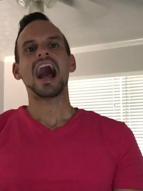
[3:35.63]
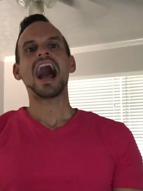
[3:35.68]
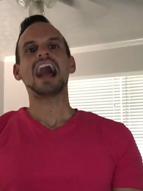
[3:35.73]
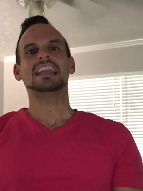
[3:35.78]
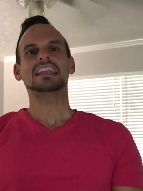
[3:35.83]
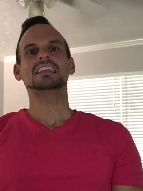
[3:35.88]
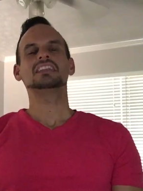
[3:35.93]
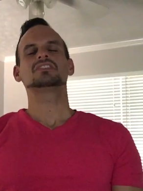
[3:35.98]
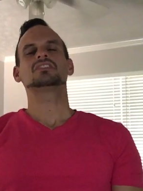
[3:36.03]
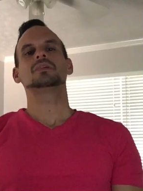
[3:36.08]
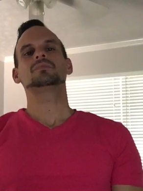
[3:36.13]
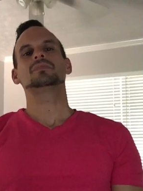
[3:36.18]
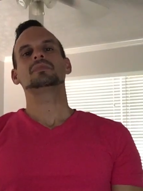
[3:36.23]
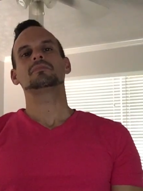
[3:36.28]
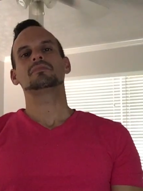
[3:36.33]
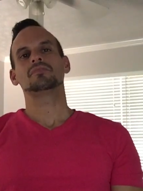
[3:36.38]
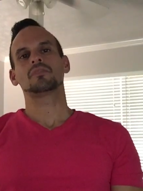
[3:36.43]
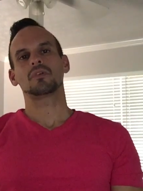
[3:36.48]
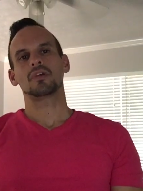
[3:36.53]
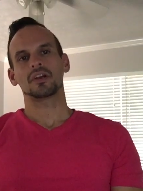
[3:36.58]
I need something
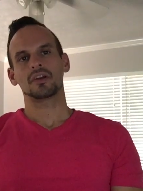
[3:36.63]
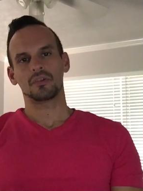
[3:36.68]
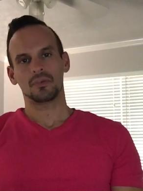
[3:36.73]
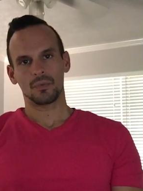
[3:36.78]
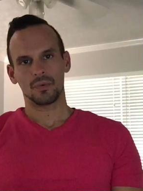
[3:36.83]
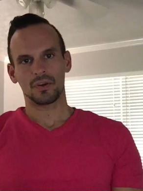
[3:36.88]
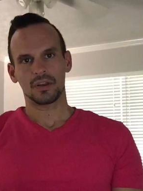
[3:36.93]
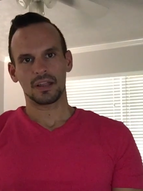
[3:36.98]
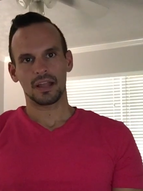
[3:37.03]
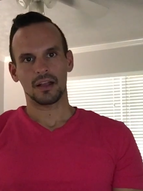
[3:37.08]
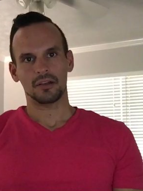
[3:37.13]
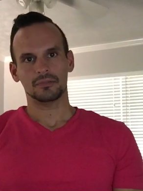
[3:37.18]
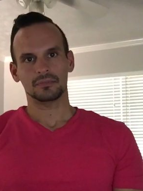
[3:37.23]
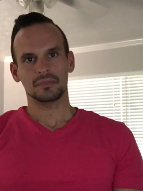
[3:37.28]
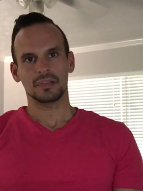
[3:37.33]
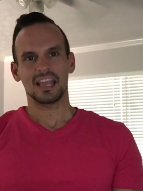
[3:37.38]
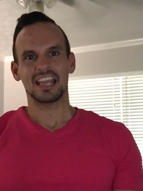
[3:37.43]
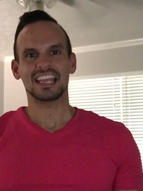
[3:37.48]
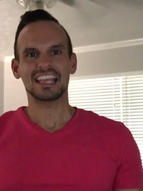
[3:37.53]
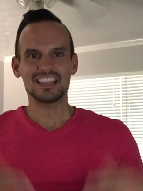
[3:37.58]
before I go to work out.
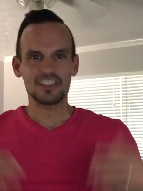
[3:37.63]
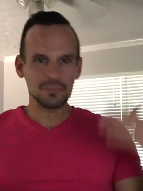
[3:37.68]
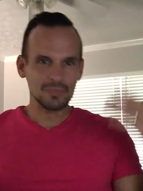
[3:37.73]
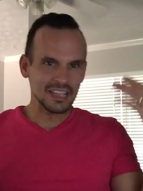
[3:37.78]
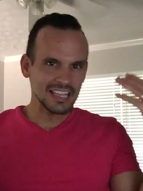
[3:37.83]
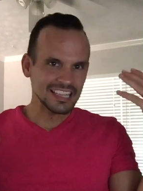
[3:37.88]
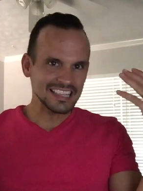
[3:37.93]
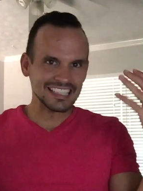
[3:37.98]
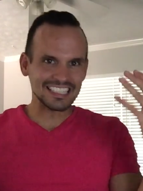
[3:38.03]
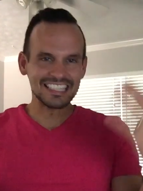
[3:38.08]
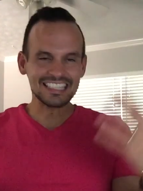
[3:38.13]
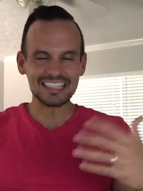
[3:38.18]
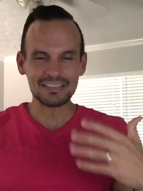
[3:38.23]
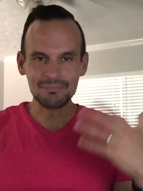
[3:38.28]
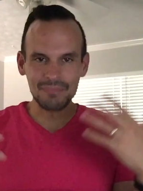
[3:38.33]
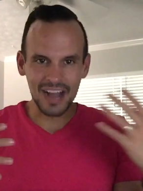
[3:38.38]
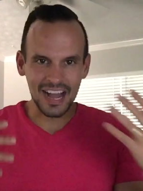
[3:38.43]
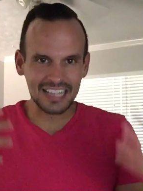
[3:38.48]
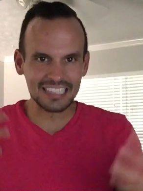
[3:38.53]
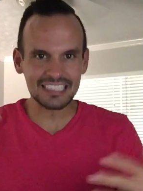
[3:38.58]
It gets me in this
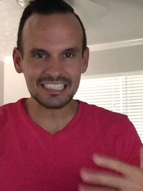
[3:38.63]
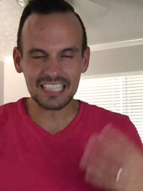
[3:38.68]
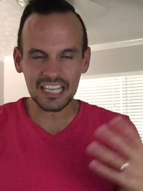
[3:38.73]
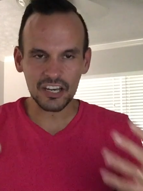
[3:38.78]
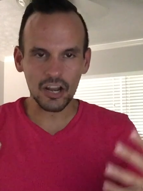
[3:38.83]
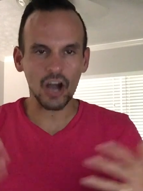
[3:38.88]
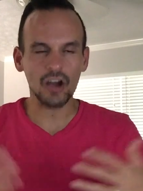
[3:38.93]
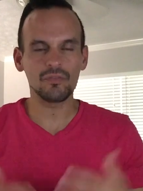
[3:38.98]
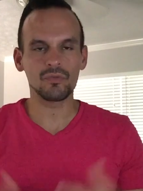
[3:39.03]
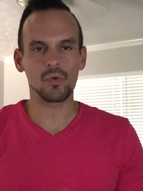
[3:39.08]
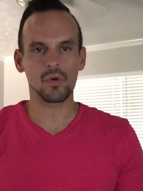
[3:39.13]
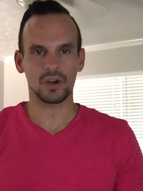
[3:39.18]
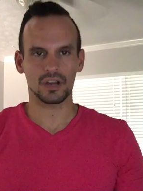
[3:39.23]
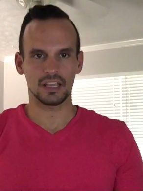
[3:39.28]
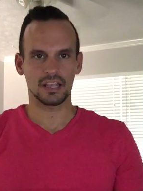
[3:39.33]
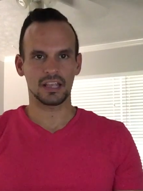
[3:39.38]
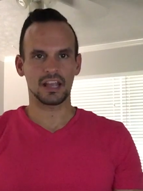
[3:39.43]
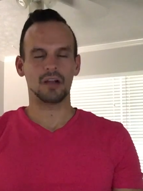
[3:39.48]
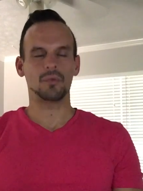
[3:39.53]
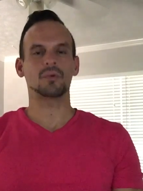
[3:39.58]
mindset of
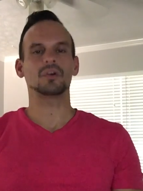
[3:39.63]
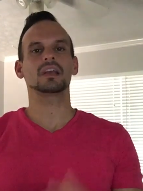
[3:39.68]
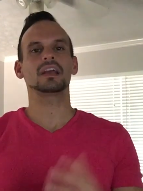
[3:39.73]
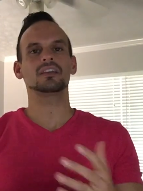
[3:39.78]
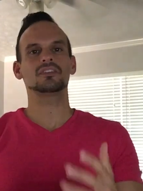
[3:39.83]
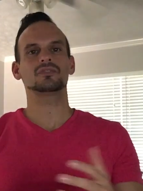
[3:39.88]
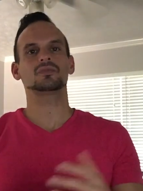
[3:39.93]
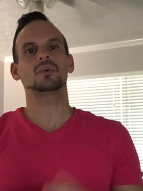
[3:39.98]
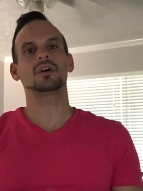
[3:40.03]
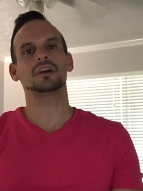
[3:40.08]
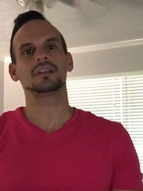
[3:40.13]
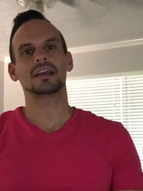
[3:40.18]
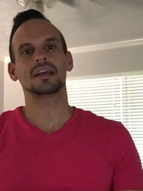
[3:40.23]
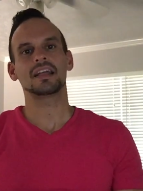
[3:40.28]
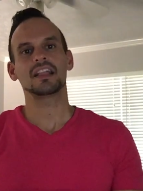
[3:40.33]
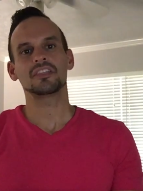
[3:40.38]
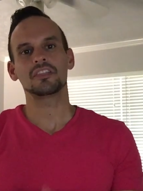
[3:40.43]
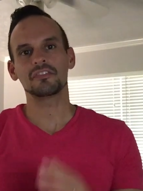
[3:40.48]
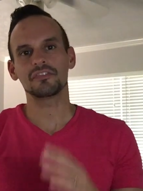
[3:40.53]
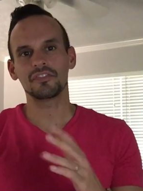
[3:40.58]
working out. Well, guess what?
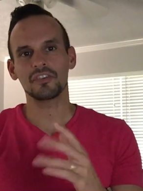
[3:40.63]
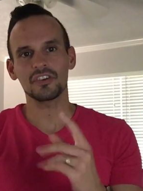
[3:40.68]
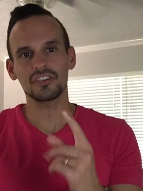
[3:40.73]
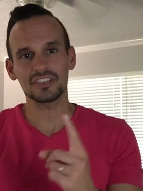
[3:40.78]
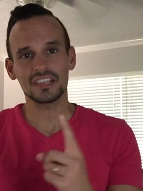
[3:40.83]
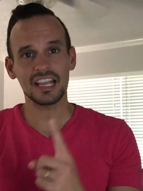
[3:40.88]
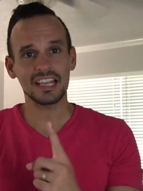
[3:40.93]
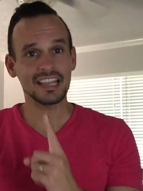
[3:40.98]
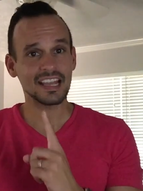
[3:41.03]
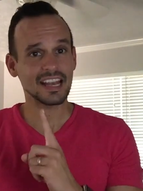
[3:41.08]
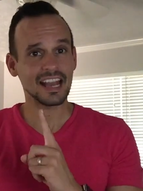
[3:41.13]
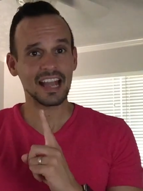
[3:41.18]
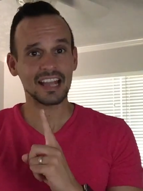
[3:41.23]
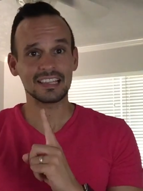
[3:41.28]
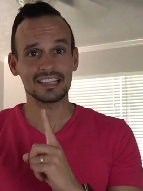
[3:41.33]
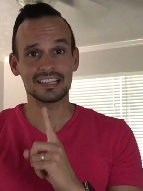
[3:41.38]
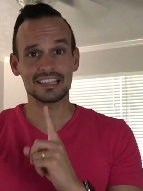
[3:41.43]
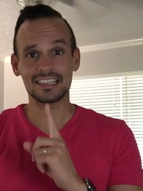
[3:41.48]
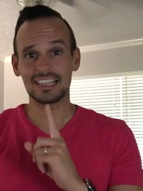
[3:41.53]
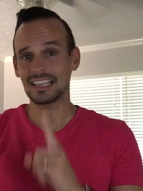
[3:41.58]
The first day that I
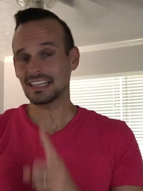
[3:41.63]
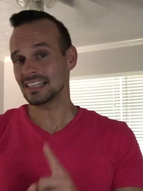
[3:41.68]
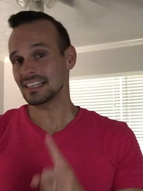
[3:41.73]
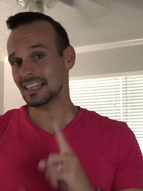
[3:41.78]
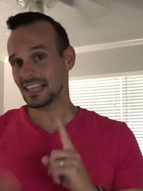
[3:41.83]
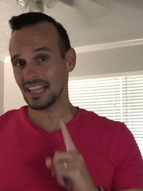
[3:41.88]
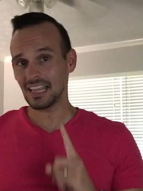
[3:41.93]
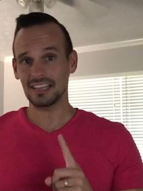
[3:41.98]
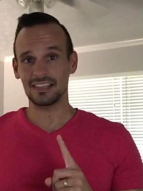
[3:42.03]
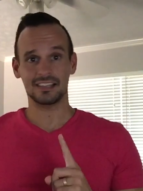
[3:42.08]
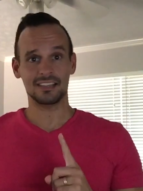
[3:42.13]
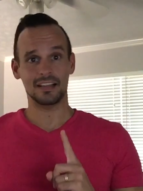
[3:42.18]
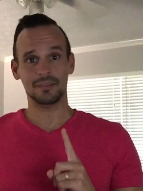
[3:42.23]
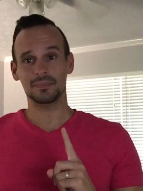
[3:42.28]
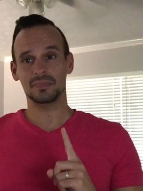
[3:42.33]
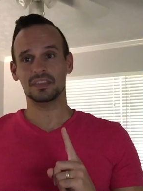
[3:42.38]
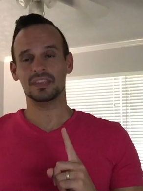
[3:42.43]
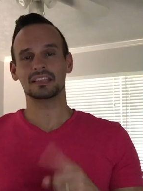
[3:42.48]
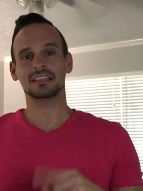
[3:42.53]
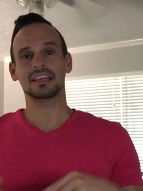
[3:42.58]
didn't eat
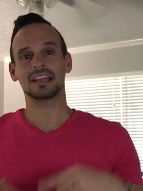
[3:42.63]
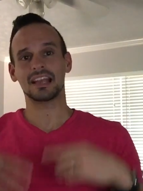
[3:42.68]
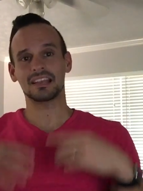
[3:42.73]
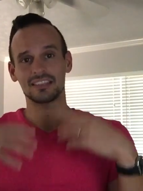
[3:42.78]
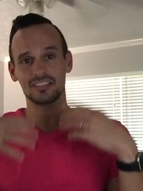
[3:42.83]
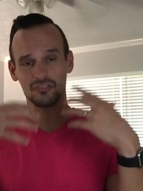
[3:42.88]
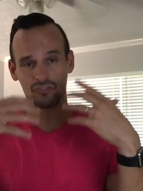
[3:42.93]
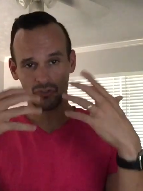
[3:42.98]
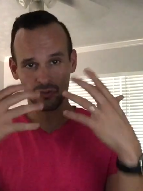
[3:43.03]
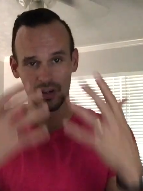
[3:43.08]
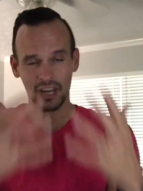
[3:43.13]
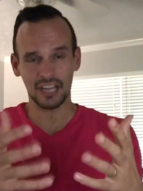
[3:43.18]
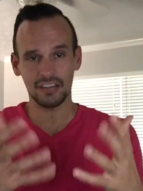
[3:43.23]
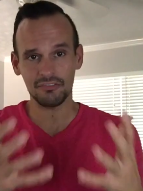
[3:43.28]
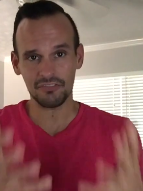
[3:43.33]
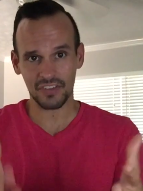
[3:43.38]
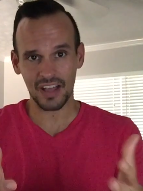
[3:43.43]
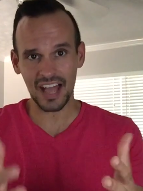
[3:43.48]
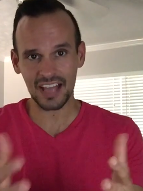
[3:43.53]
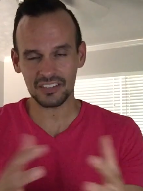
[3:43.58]
something, that I
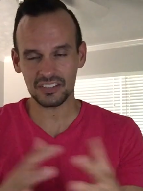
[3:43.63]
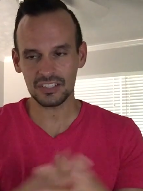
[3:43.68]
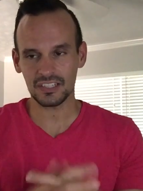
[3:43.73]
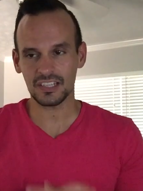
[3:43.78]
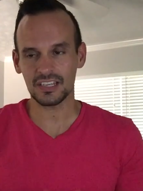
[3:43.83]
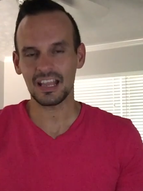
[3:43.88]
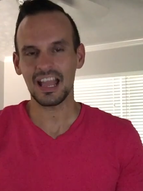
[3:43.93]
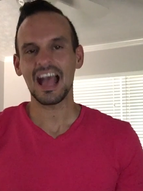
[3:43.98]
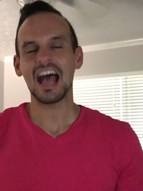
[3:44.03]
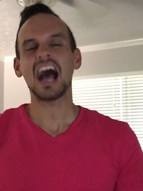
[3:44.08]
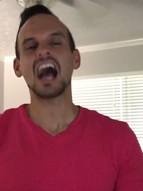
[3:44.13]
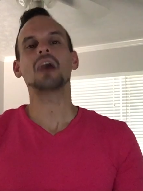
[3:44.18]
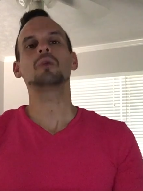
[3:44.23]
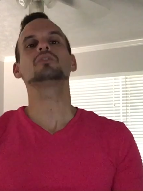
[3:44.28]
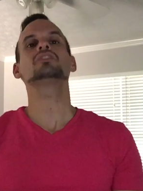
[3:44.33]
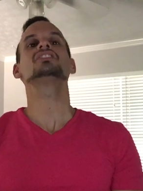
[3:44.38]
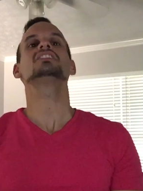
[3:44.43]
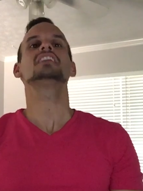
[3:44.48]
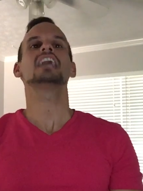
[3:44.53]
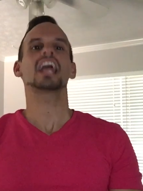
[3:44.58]
trained fasted, I
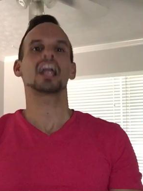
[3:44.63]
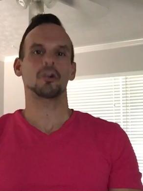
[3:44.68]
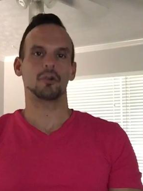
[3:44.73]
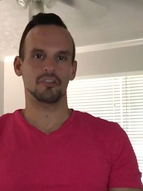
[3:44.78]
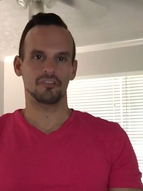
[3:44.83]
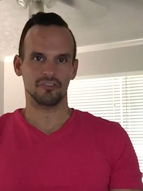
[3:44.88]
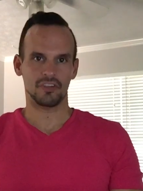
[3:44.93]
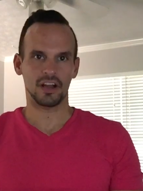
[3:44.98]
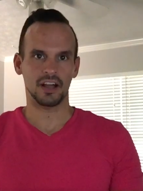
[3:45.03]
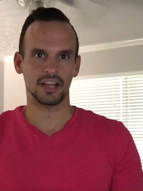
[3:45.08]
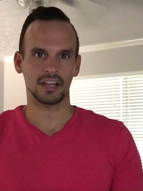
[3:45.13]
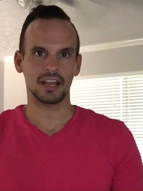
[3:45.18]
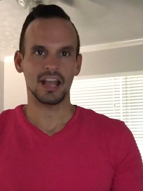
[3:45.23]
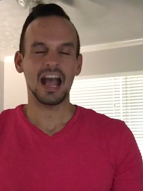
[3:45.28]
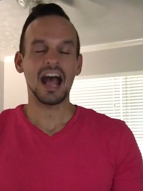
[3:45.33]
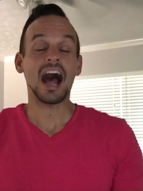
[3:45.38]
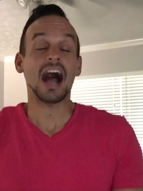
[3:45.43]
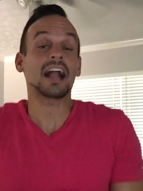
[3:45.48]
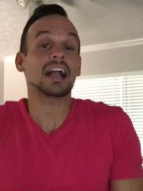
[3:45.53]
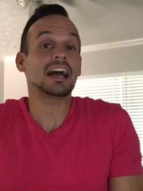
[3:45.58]
was terrified.
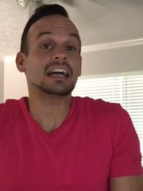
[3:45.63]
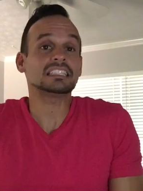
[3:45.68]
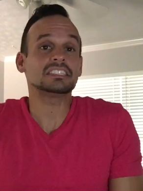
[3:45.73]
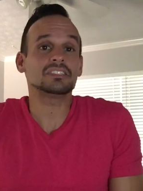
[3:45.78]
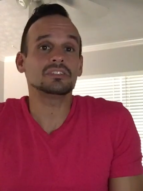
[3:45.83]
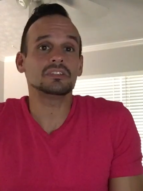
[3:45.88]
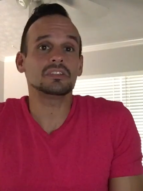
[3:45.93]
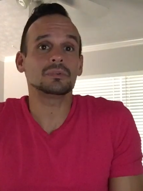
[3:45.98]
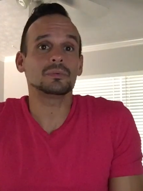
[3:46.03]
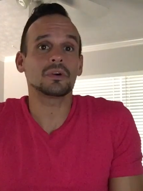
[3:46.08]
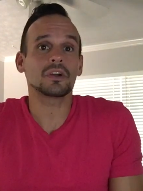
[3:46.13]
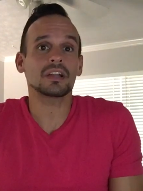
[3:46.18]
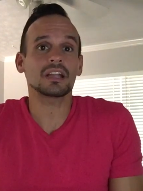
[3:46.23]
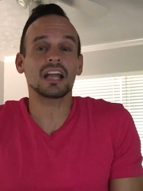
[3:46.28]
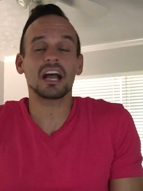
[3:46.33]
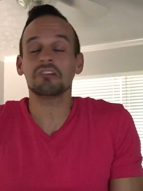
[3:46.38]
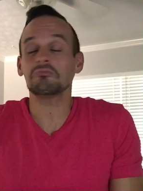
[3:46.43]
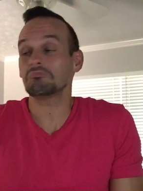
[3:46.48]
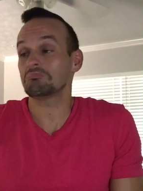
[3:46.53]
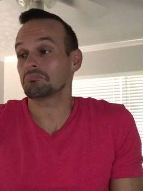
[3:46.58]
I got through the
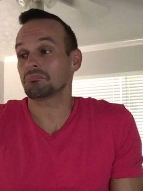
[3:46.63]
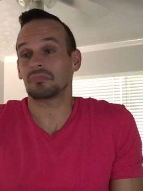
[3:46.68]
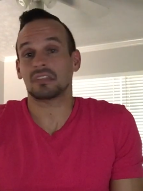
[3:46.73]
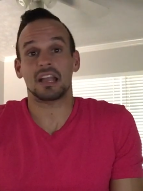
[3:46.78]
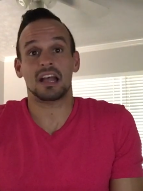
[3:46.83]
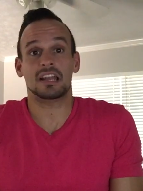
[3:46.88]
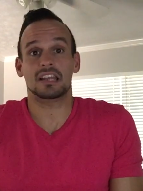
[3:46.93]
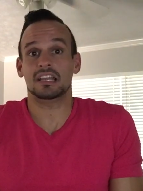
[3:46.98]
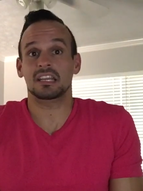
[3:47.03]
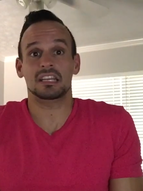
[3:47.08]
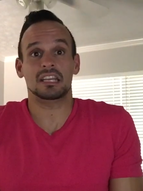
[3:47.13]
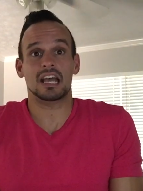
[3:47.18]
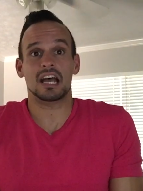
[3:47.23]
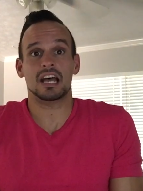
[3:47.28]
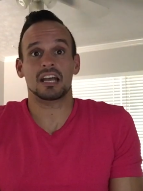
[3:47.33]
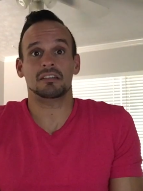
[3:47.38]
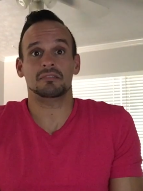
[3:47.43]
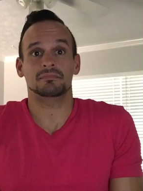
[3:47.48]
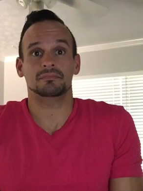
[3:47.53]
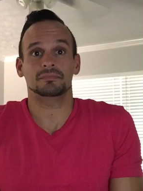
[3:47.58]
workout, I didn't
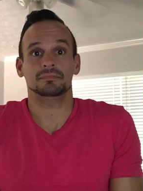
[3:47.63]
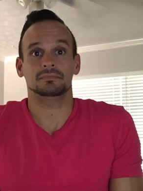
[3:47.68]
die.